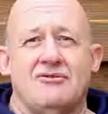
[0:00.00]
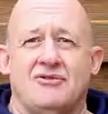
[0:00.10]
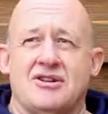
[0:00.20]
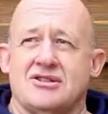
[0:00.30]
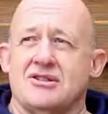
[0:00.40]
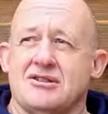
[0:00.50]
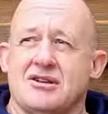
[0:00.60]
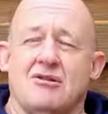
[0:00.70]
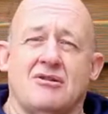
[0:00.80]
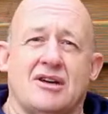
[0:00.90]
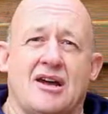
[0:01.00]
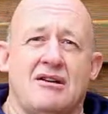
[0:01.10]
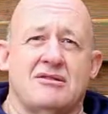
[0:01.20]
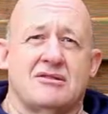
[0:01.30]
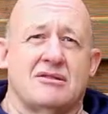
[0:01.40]
for instance, along the
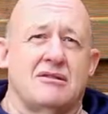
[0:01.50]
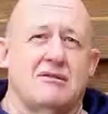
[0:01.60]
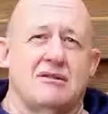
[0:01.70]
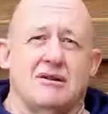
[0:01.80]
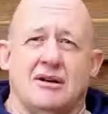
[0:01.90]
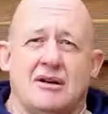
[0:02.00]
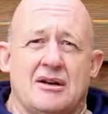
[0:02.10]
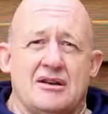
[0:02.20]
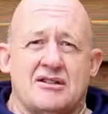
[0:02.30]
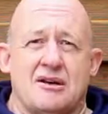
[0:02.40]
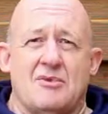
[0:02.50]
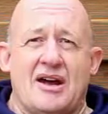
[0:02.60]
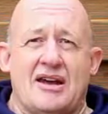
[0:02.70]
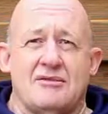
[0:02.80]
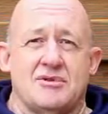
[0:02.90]
coast, along
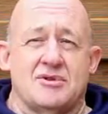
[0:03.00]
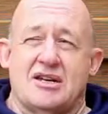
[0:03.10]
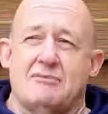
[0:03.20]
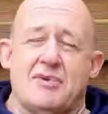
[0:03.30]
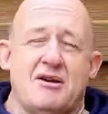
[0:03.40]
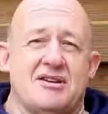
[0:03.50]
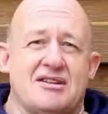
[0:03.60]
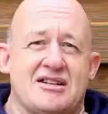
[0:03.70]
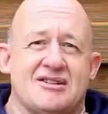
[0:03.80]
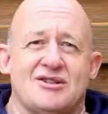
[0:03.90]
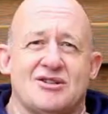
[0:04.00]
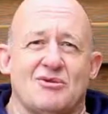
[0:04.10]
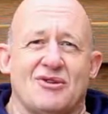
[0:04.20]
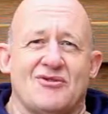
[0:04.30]
somewhere, you see a boat in the distance you want a